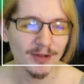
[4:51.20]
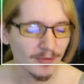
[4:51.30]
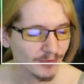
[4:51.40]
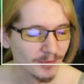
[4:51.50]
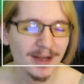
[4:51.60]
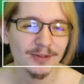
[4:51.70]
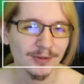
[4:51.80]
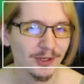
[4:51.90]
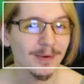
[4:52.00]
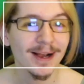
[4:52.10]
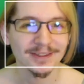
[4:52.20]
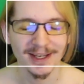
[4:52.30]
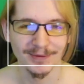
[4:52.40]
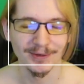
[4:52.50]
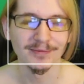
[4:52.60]
depending on who you ask,
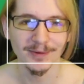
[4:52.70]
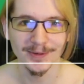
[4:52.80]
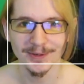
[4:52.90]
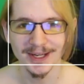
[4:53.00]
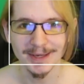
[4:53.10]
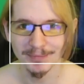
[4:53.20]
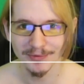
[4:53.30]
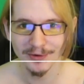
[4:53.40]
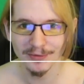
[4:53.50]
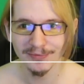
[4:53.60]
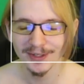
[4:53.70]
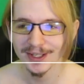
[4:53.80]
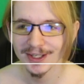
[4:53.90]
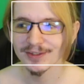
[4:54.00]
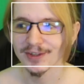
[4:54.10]
I've gotten very good at improv,
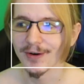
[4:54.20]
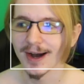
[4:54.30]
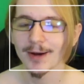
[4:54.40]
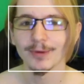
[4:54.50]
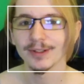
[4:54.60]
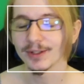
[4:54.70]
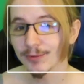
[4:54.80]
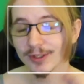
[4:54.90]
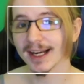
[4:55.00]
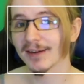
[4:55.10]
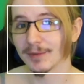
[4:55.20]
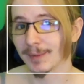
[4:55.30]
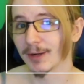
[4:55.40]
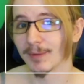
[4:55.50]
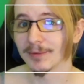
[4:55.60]
so I will usually have the
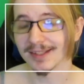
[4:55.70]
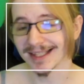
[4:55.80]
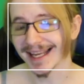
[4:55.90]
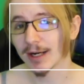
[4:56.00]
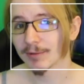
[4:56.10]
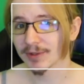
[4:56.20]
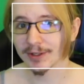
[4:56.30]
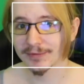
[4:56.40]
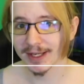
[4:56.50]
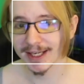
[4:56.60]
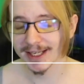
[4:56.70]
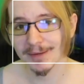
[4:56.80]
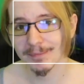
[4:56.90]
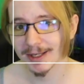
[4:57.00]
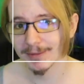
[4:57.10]
bare bones layout of a
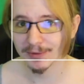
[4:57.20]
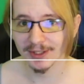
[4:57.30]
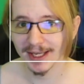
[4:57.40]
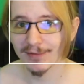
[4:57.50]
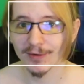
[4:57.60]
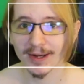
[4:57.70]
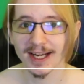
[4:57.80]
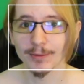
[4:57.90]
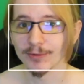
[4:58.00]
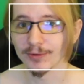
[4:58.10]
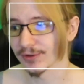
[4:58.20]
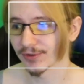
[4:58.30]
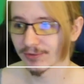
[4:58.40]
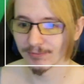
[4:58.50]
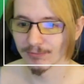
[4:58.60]
campaign put together and I will
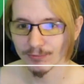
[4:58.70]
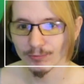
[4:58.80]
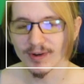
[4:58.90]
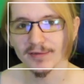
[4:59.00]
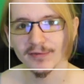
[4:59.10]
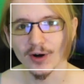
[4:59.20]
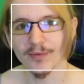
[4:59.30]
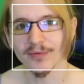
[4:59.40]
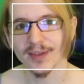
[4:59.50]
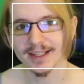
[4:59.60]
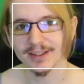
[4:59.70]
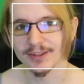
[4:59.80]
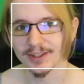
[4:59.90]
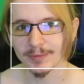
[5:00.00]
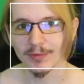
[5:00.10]
just riff on that as
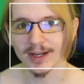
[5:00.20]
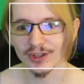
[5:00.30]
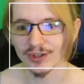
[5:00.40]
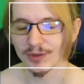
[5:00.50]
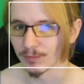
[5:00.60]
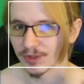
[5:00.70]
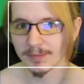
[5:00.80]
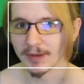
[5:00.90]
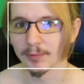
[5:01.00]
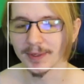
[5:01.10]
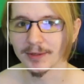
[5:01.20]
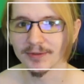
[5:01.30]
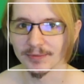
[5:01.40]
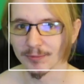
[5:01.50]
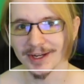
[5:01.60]
inspiration and spin the wheels
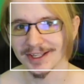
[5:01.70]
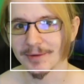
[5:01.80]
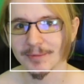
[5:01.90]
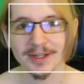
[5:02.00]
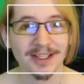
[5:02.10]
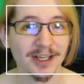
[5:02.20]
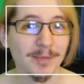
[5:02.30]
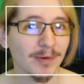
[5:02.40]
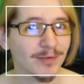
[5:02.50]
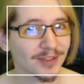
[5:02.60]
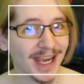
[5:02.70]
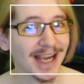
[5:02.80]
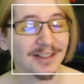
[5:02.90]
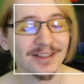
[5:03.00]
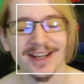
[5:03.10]
and write down what I come up with as canon